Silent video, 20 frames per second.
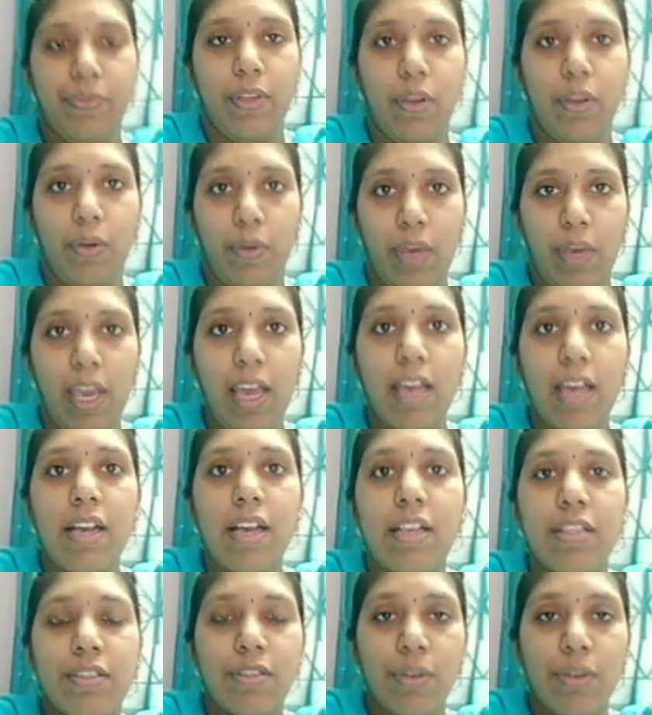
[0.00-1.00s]
Okay,
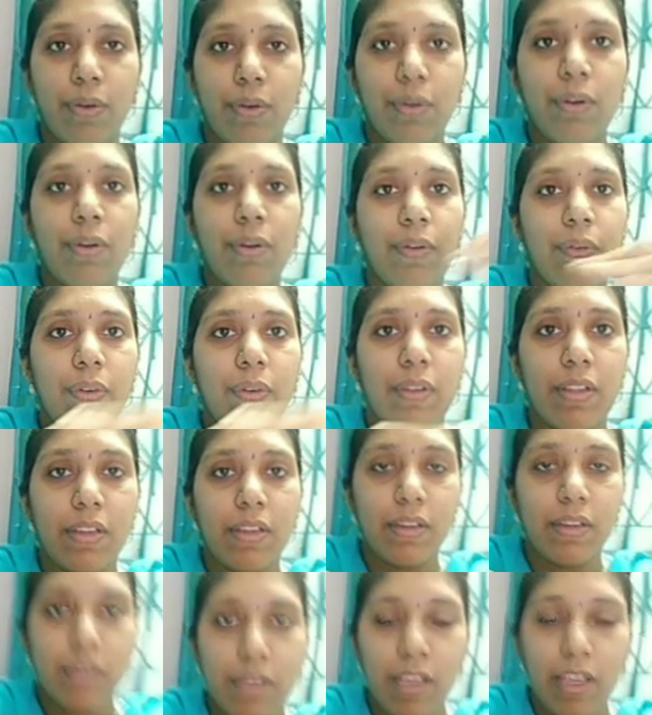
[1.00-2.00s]
so
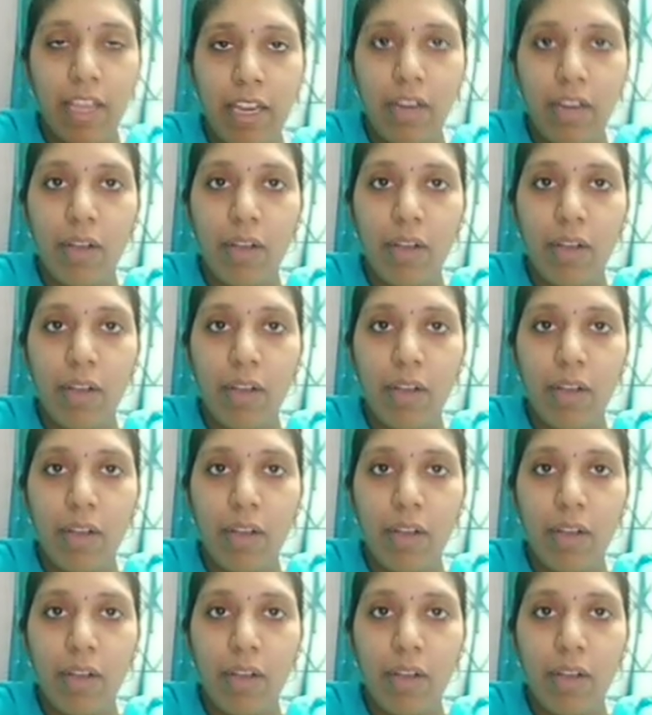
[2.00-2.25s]
in